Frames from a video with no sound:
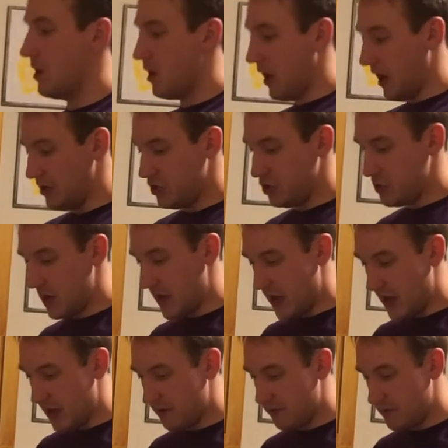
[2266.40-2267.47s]
I do
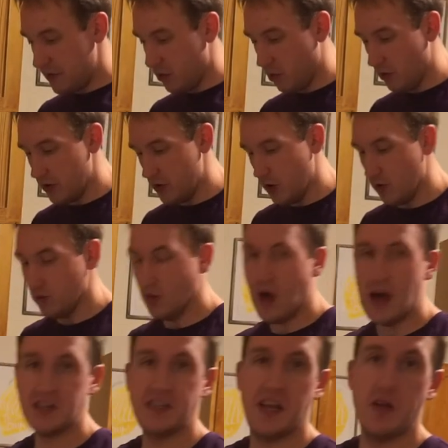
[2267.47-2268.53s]
have the Oreo
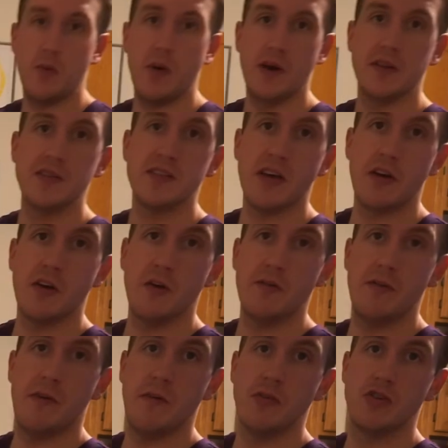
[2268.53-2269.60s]
latte ones. I don't know
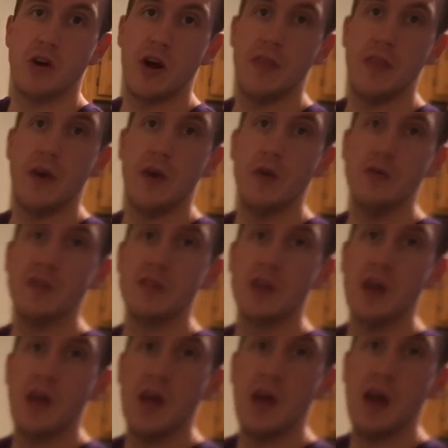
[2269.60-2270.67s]
if you've ever tried those.
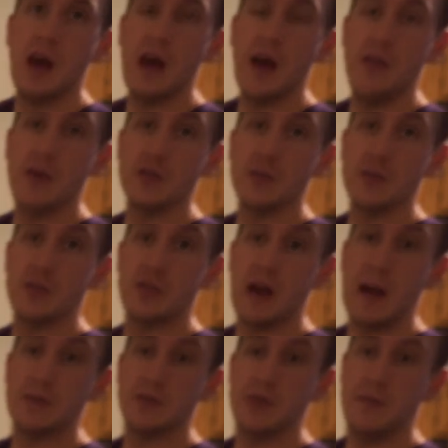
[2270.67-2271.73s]
Those ones are
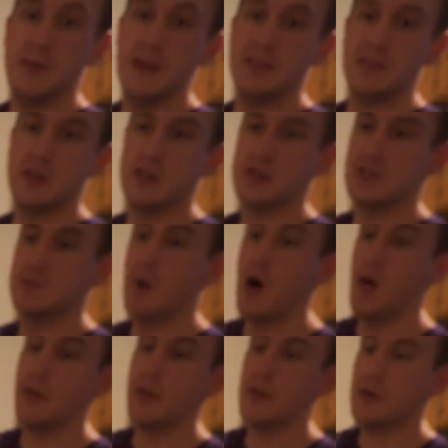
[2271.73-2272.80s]
absolutely amazing. They're
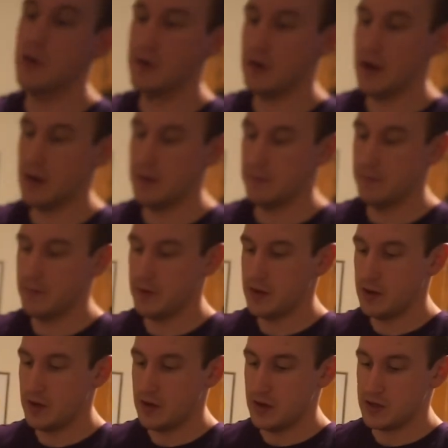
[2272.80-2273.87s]
smaller,
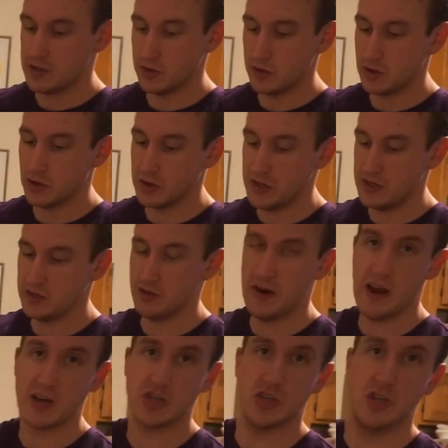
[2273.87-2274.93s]
so the cookies are
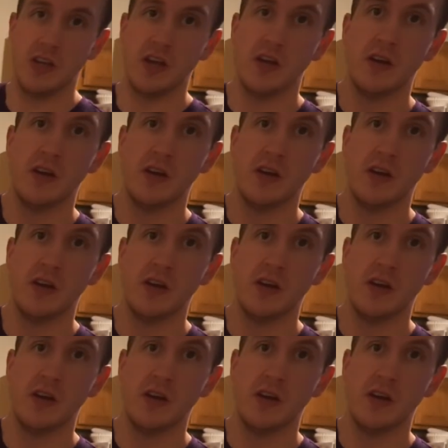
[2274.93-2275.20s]
actually